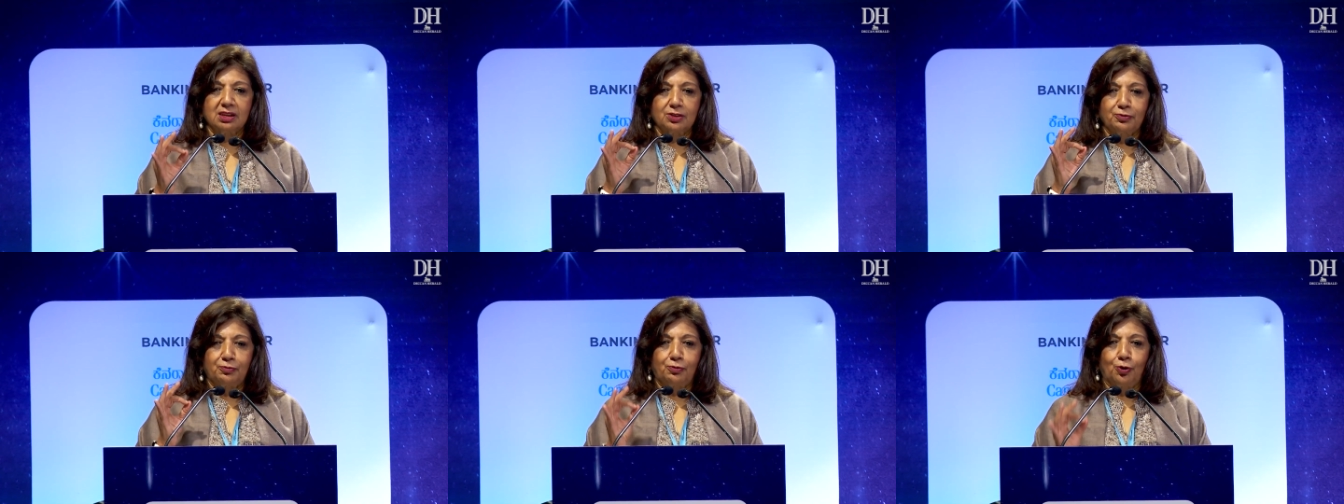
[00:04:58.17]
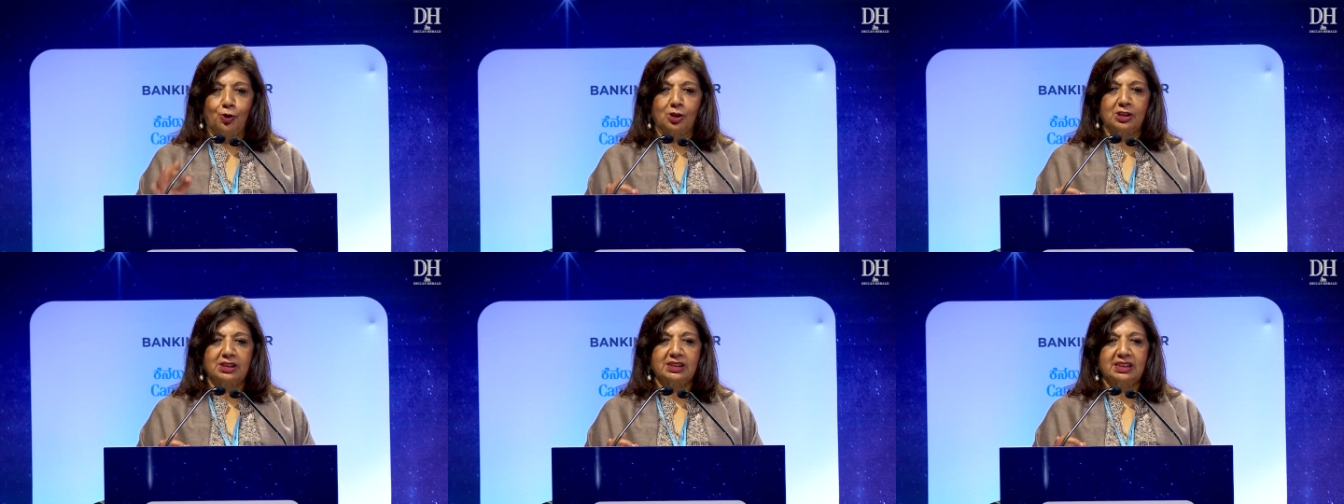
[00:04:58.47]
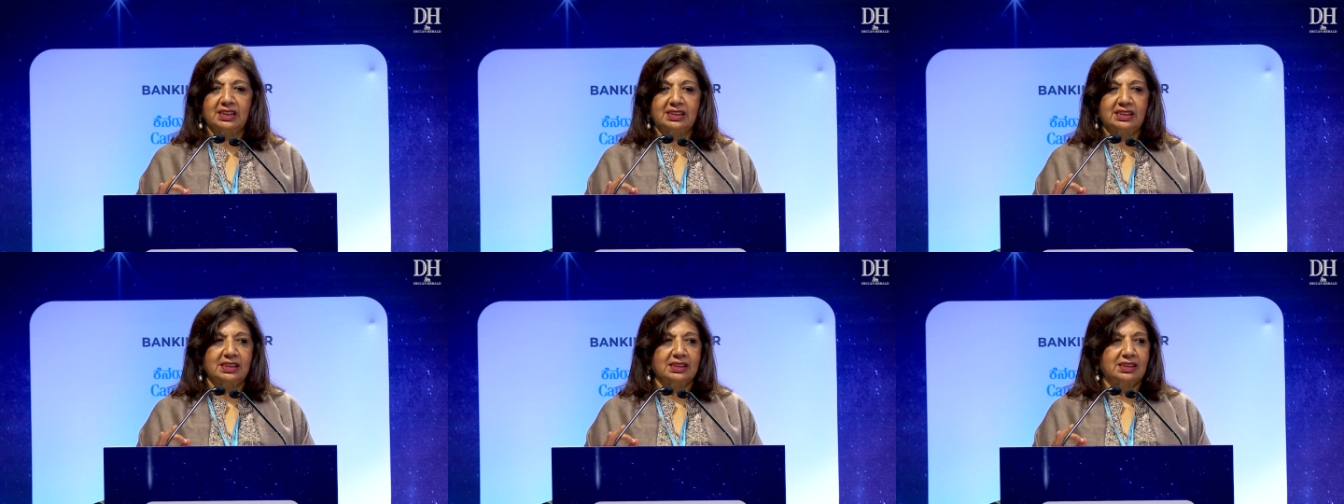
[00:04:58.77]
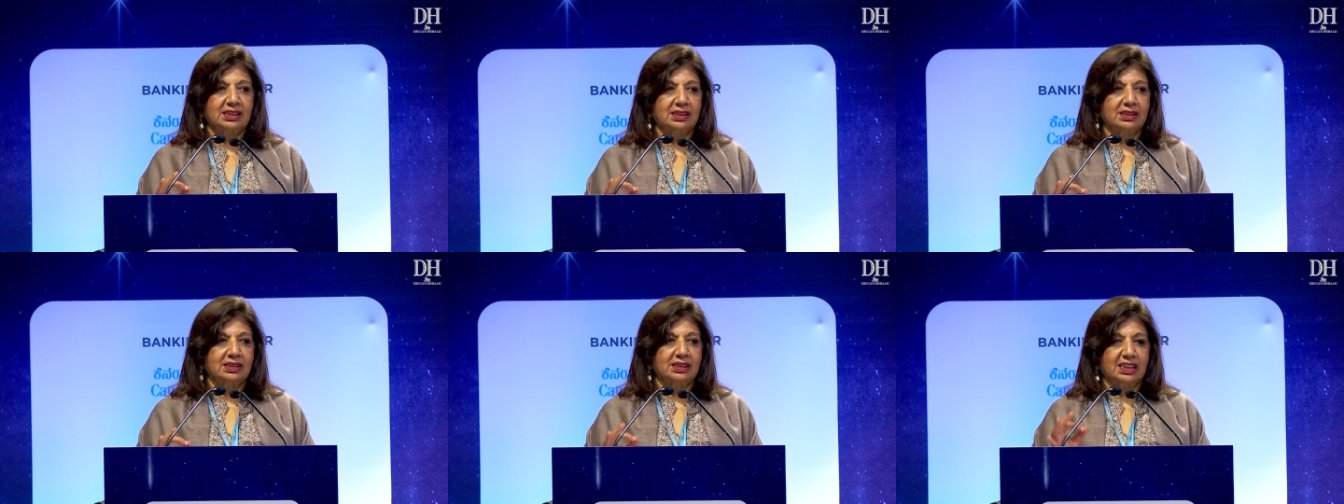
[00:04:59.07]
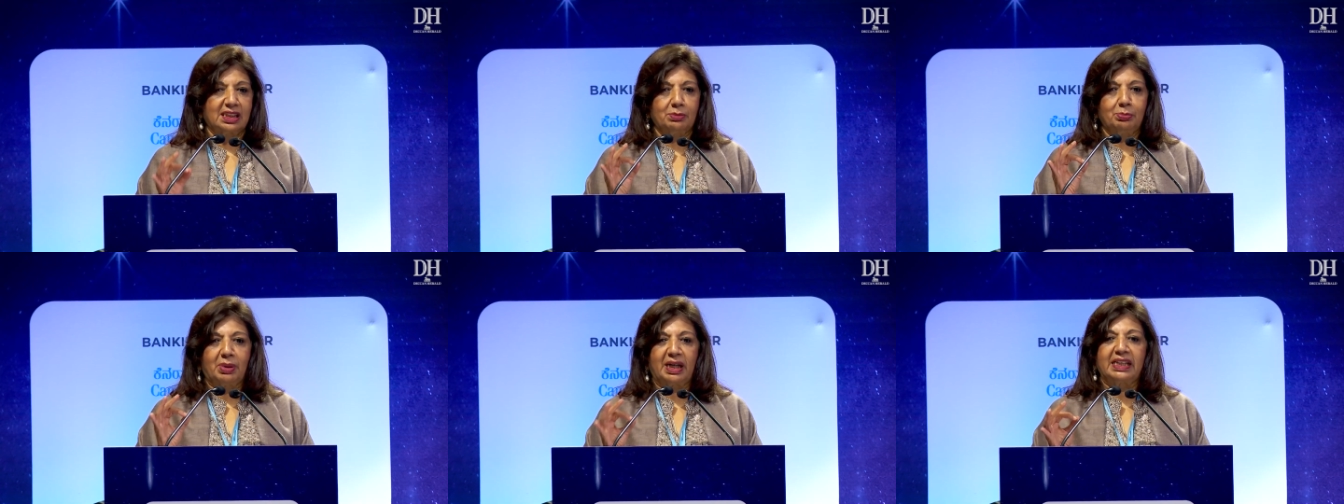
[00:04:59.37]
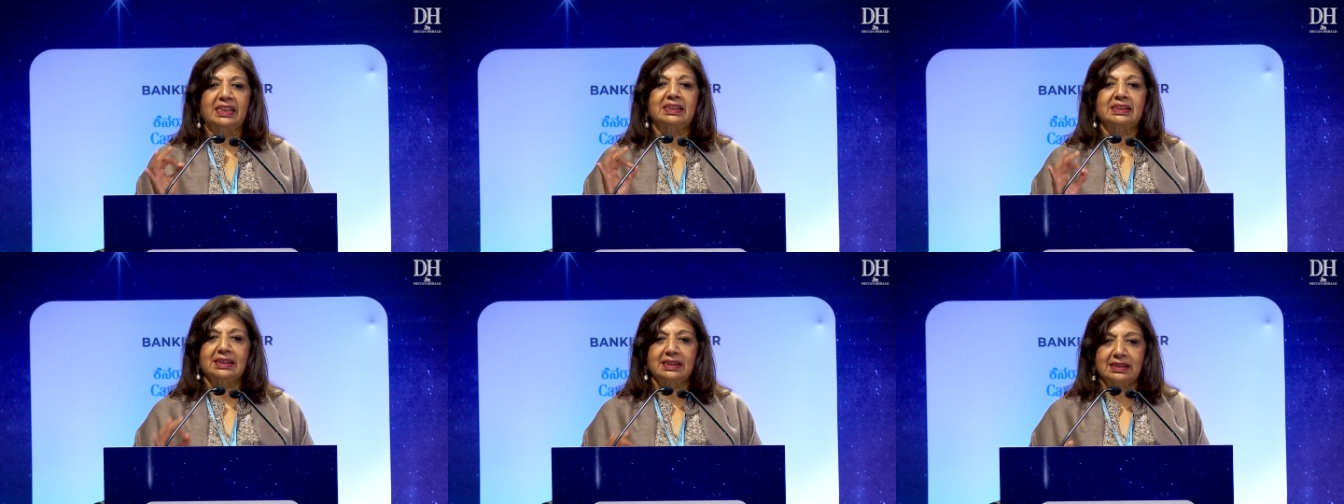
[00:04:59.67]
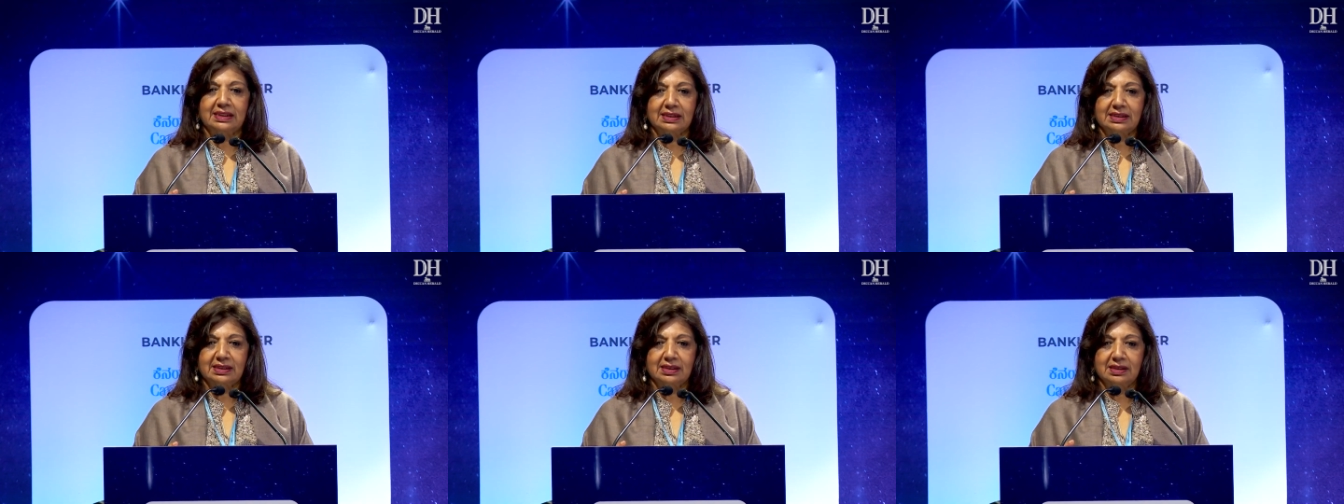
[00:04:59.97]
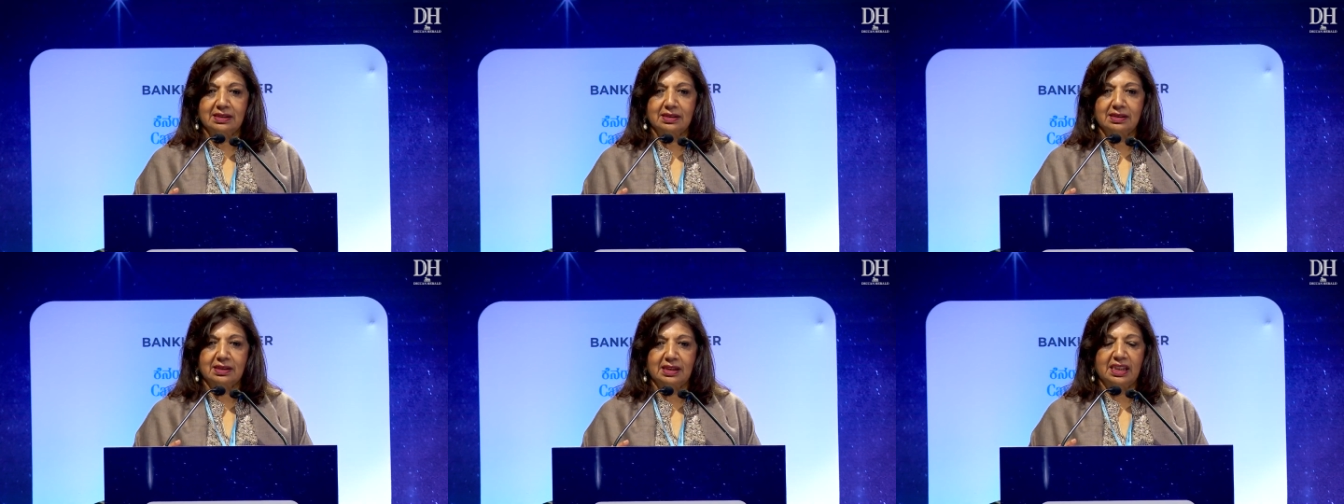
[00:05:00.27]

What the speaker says: for citizens, and by citizens